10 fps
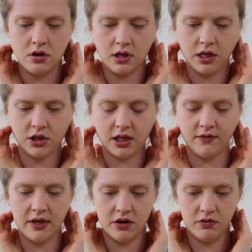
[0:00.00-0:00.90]
And then just
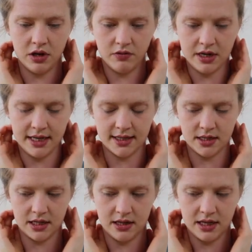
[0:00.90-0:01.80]
give that a real release
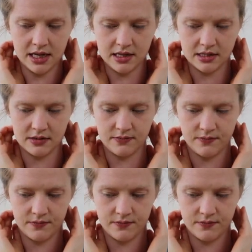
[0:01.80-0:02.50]
underneath the ears.